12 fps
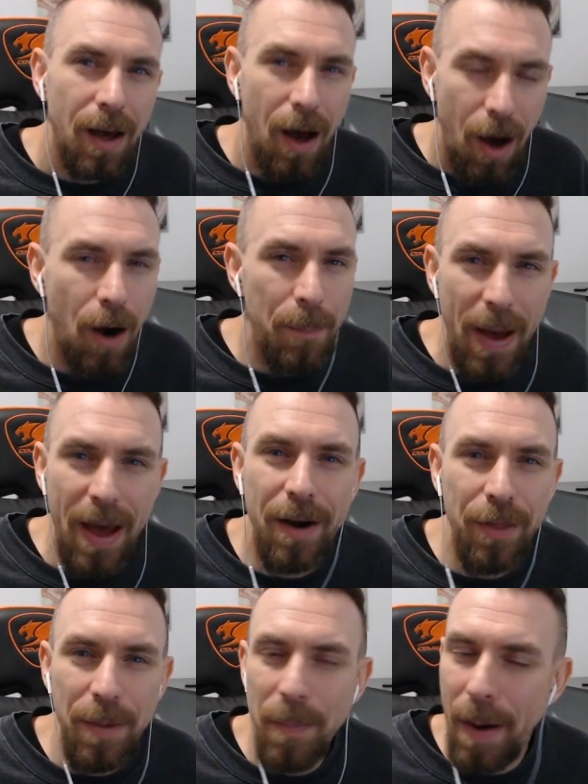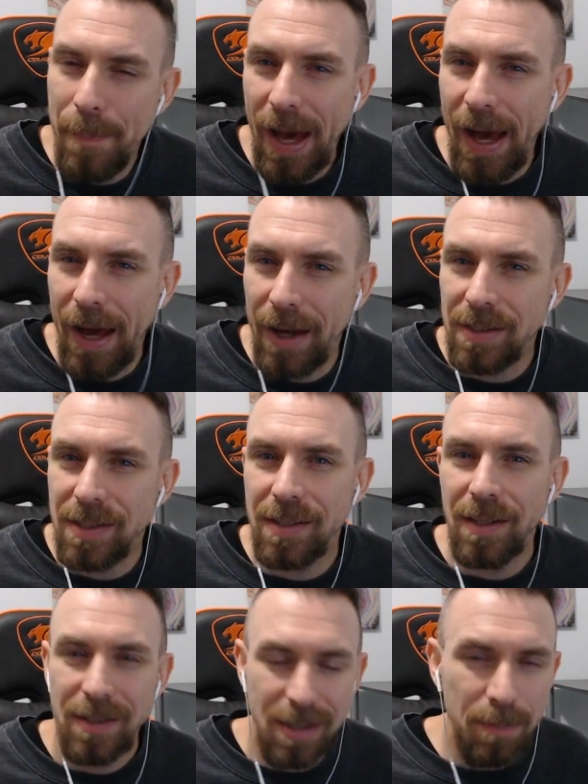are better than my packs.
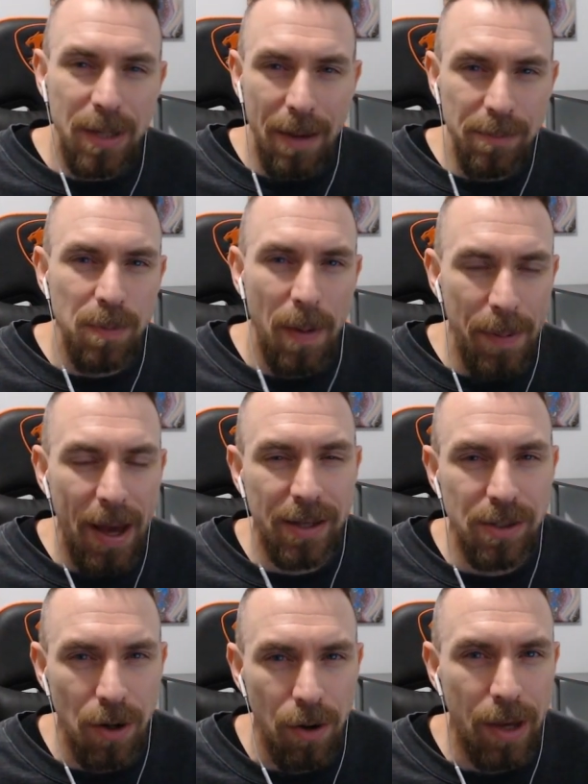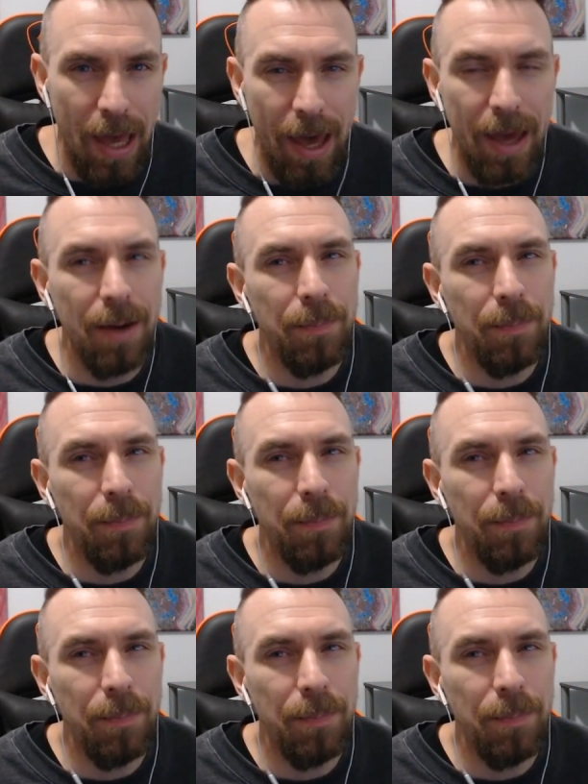Sometimes my packs are okay,